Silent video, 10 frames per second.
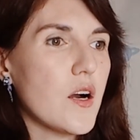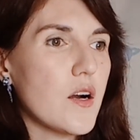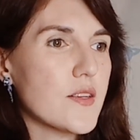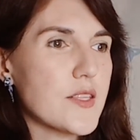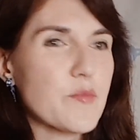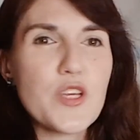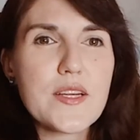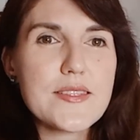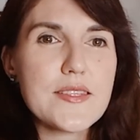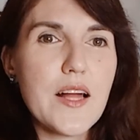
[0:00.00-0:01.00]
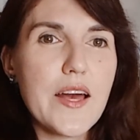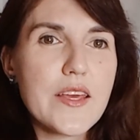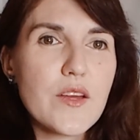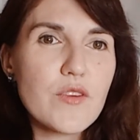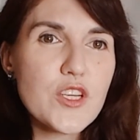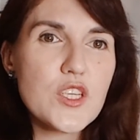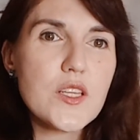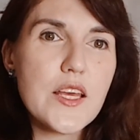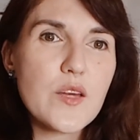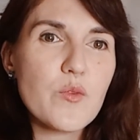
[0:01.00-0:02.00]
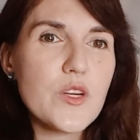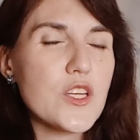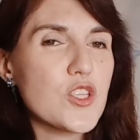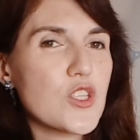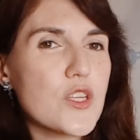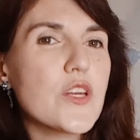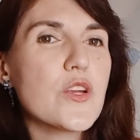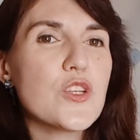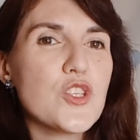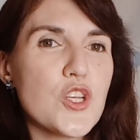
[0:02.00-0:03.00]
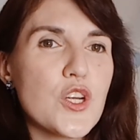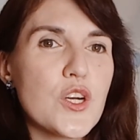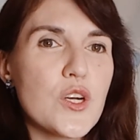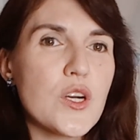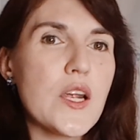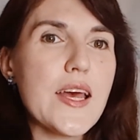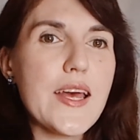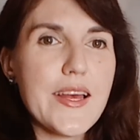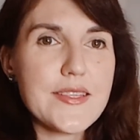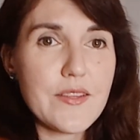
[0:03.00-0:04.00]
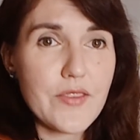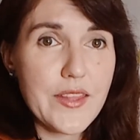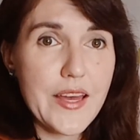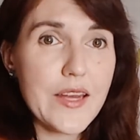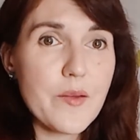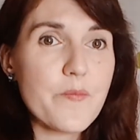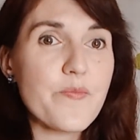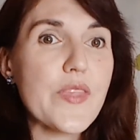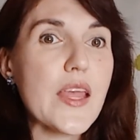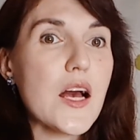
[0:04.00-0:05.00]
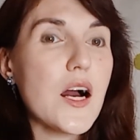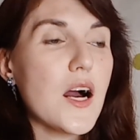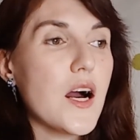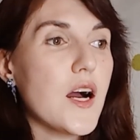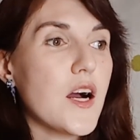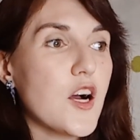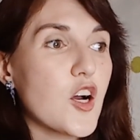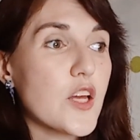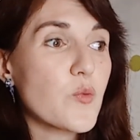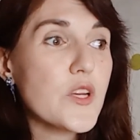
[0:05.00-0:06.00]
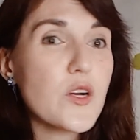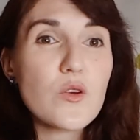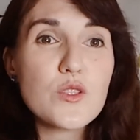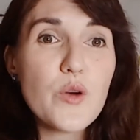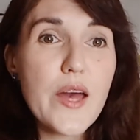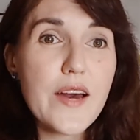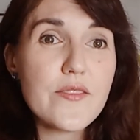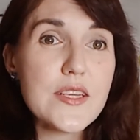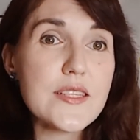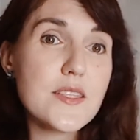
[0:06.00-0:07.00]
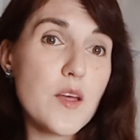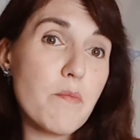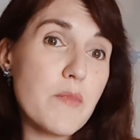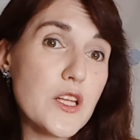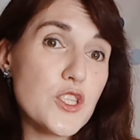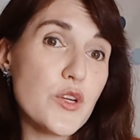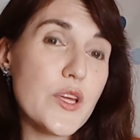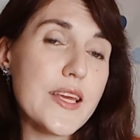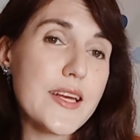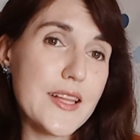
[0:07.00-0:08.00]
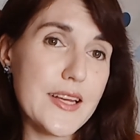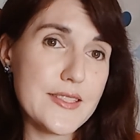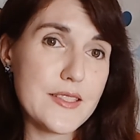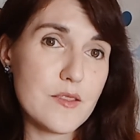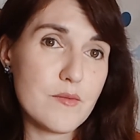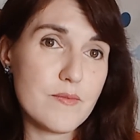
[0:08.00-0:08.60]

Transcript: subjects like Russian language, literature, and stuff like that. And we also have this military class.